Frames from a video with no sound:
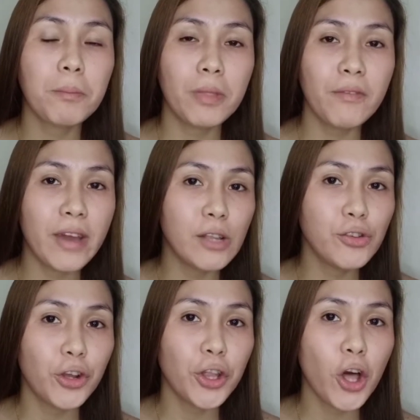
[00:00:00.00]

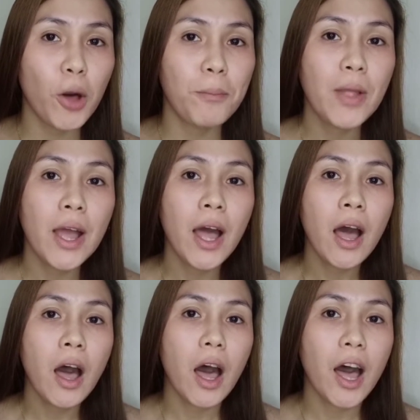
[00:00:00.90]
prevention of
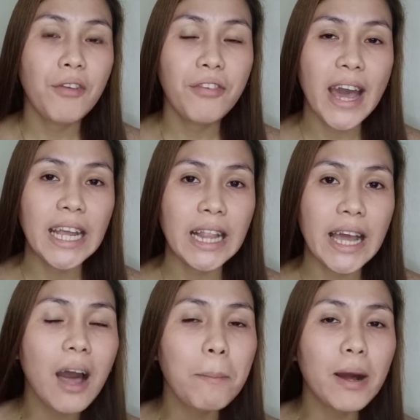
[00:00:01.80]
fine
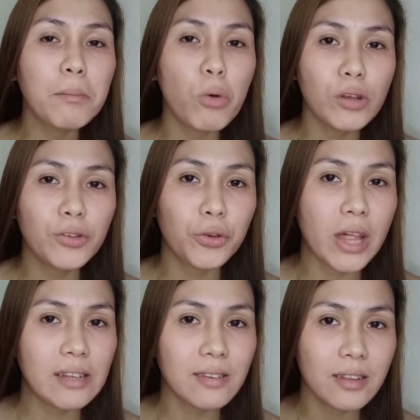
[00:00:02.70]
lines, kapag
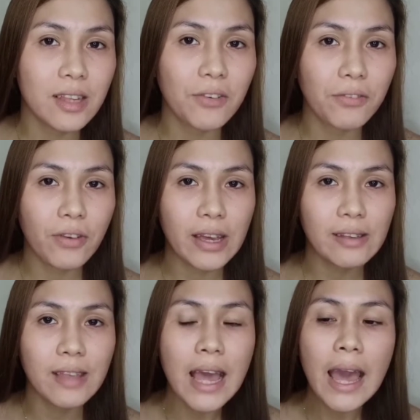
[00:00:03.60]
moisturize din ang face.